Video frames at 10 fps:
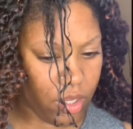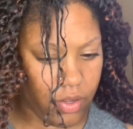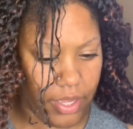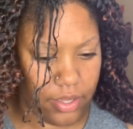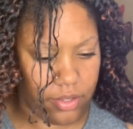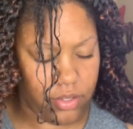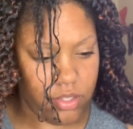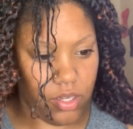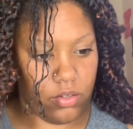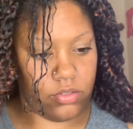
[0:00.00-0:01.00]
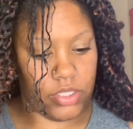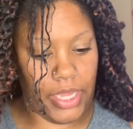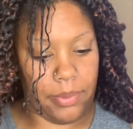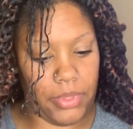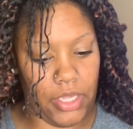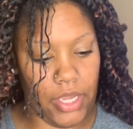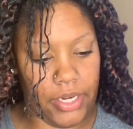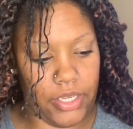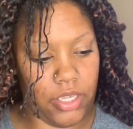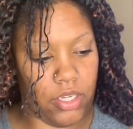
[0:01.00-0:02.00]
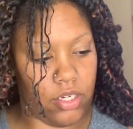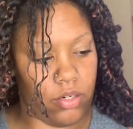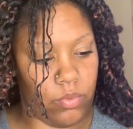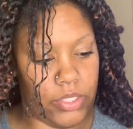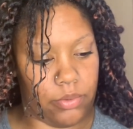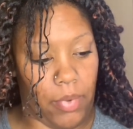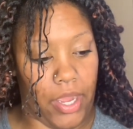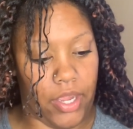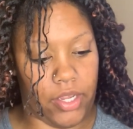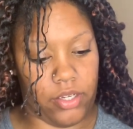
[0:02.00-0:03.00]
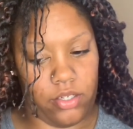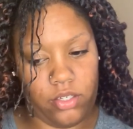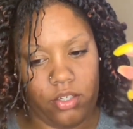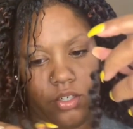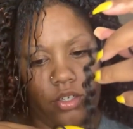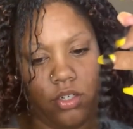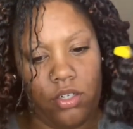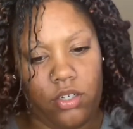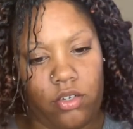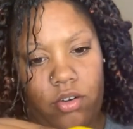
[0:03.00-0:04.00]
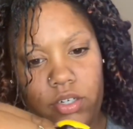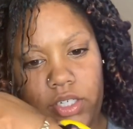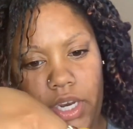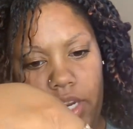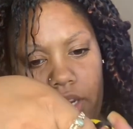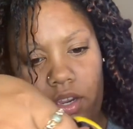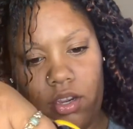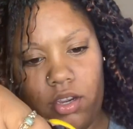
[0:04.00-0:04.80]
Okay, so same thing I did with my crochet.